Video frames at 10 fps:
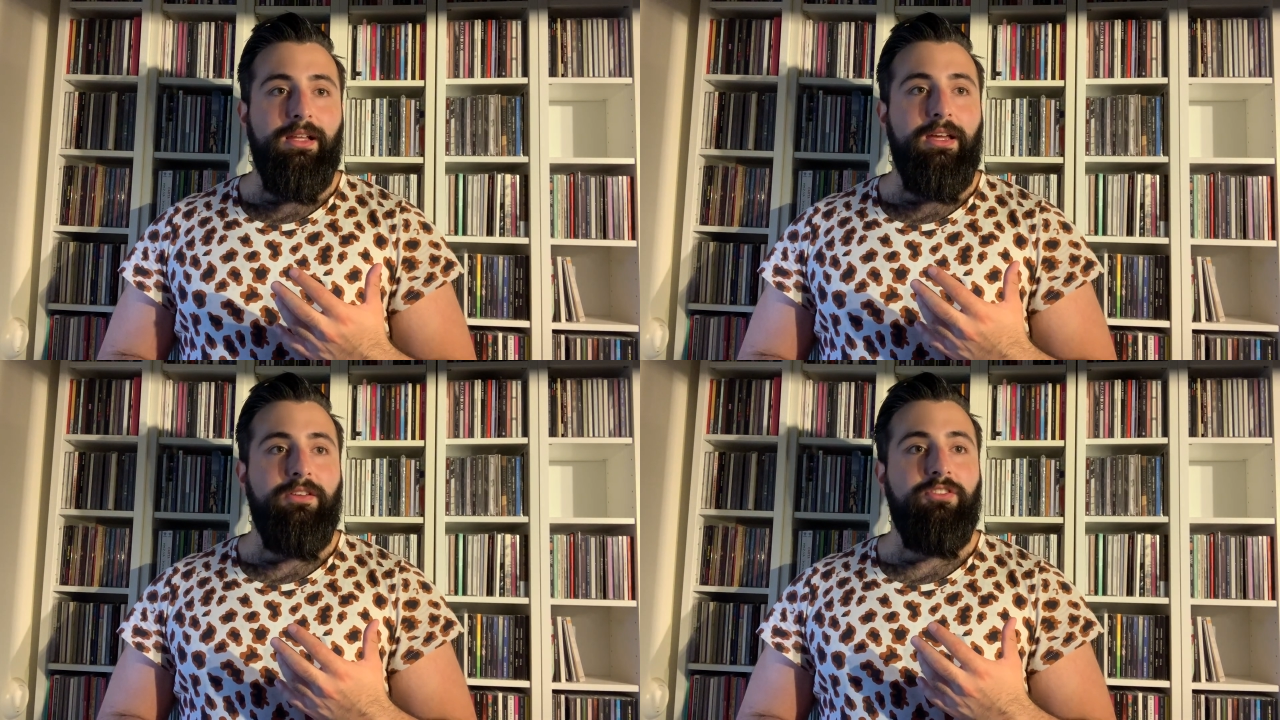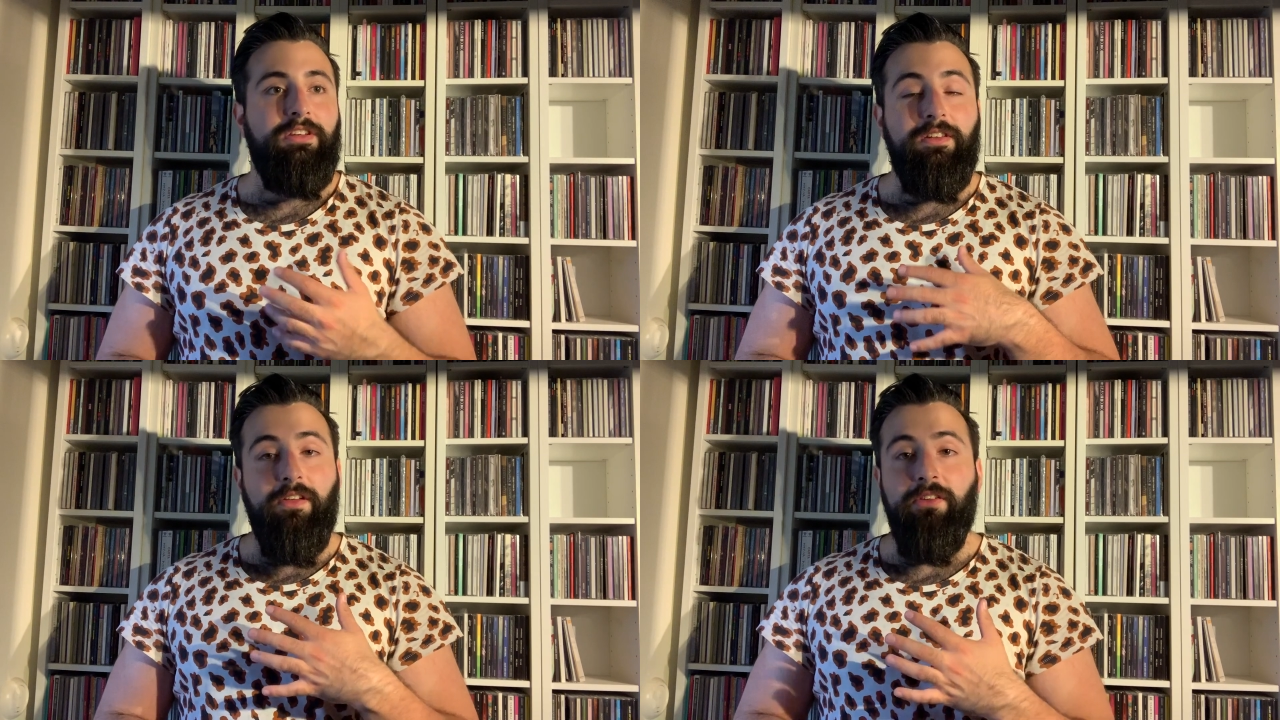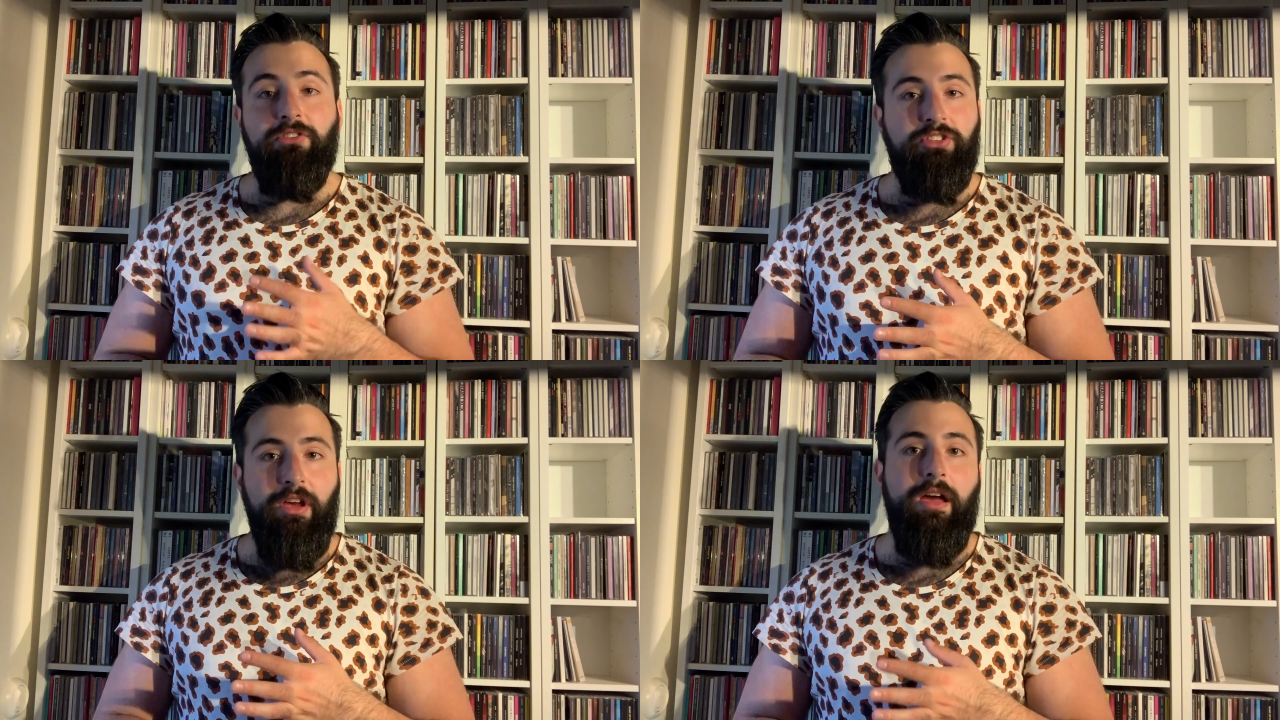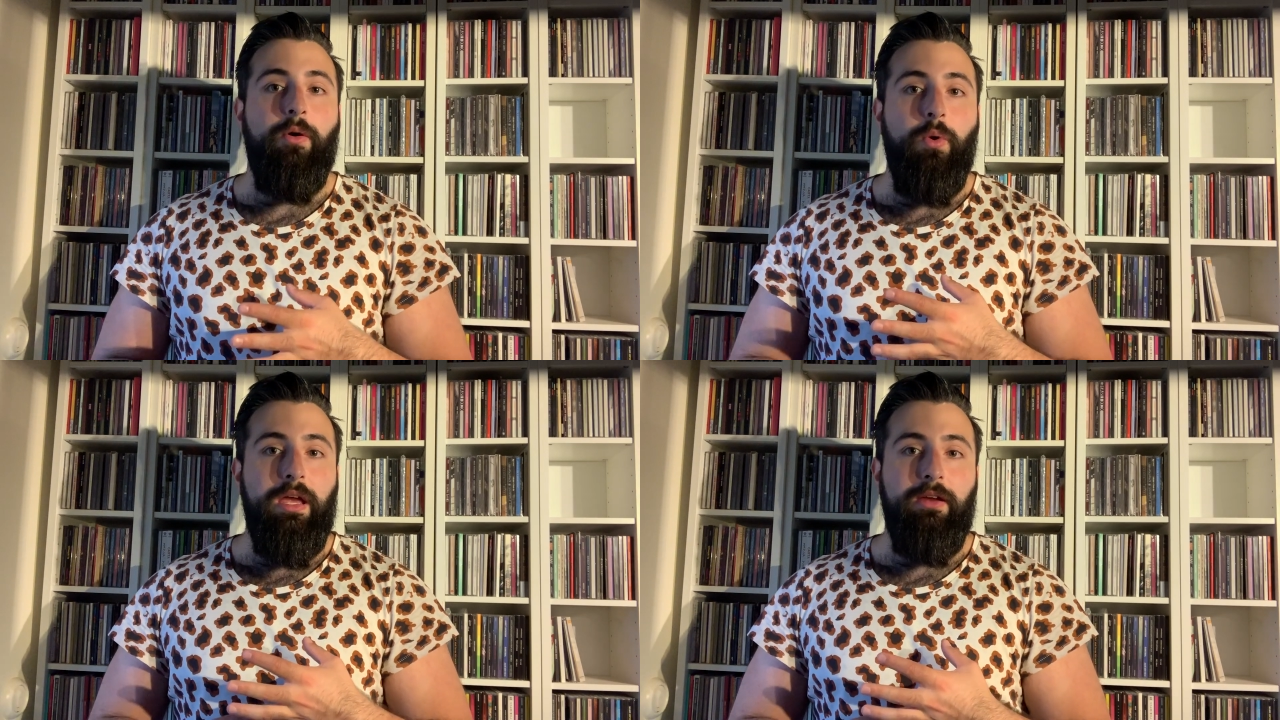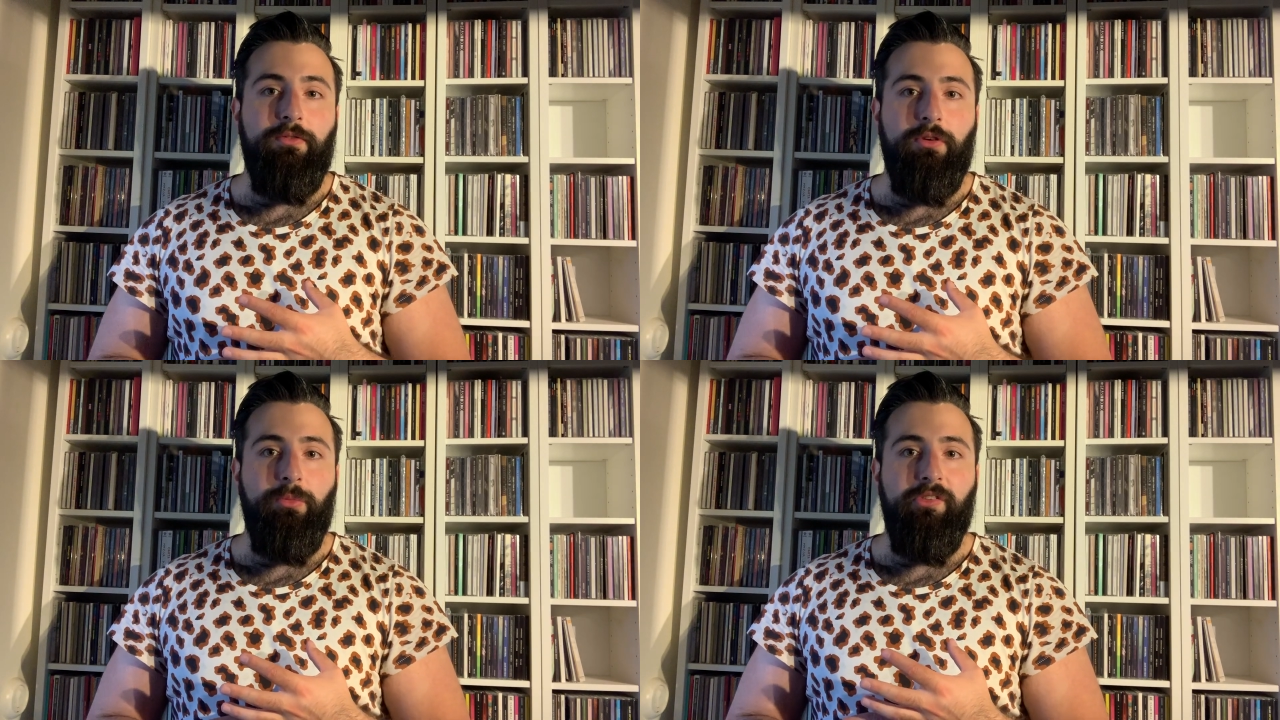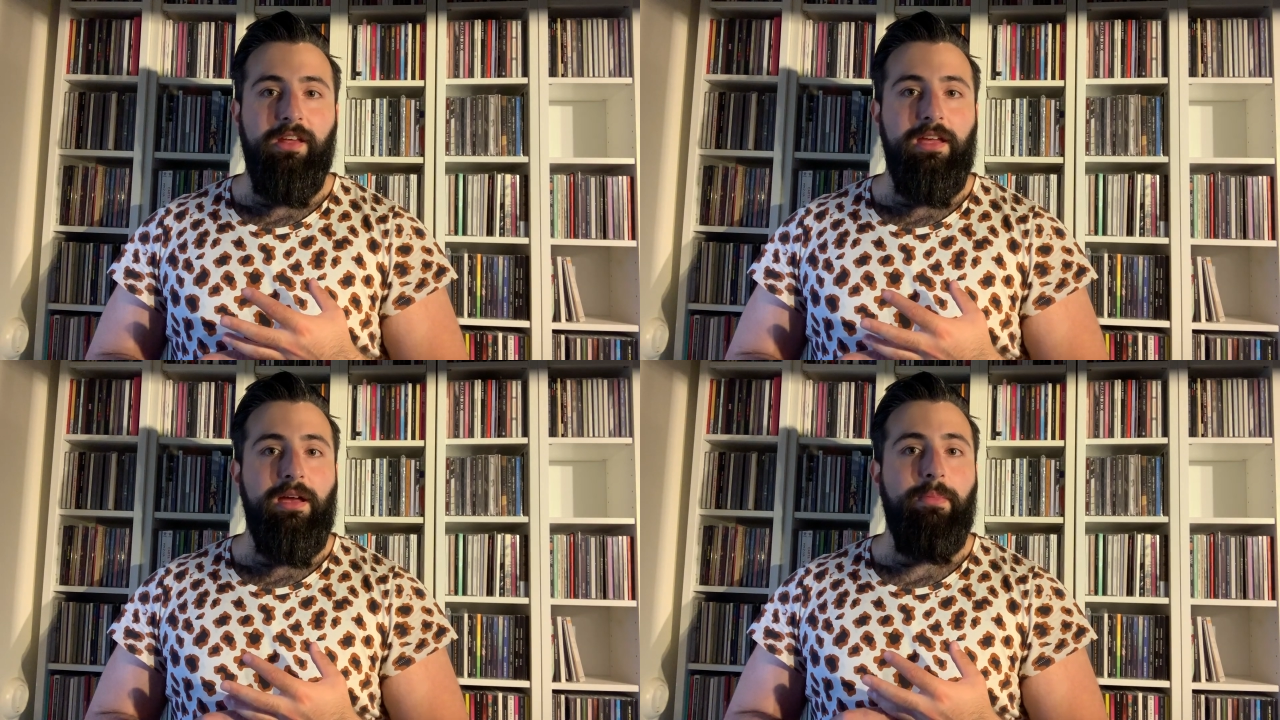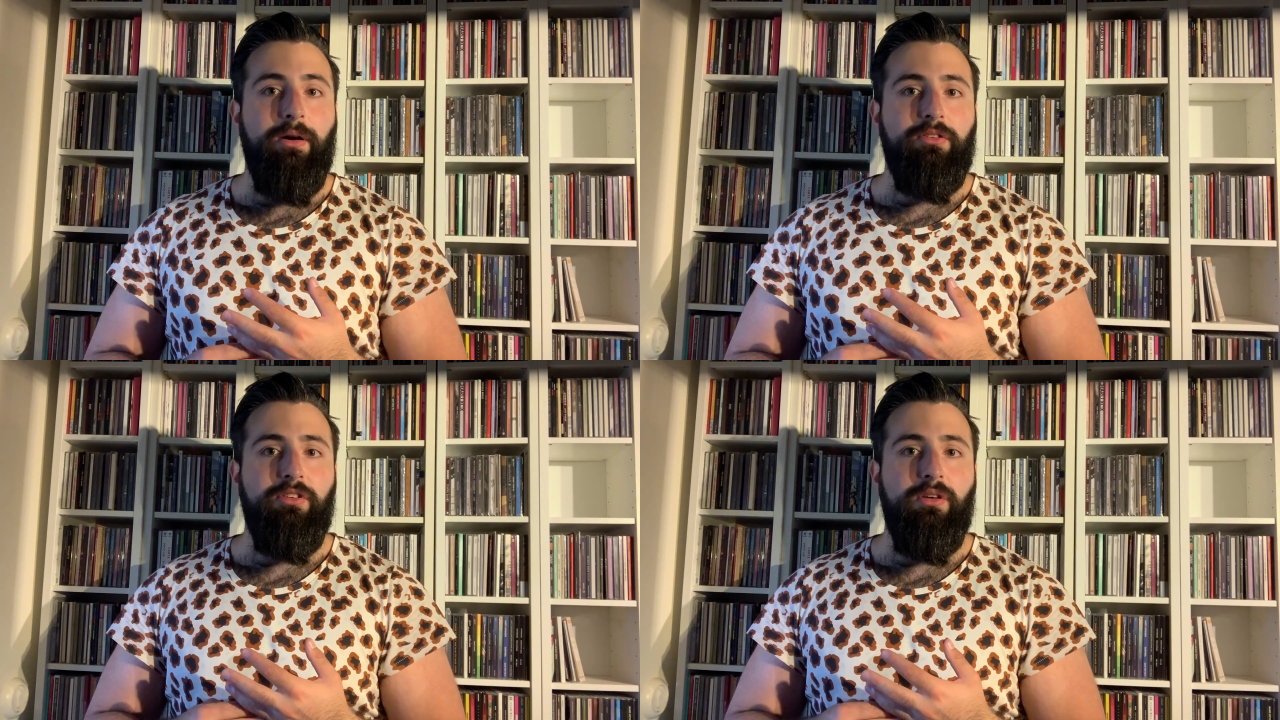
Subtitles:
Like, she doesn't shy away from singing about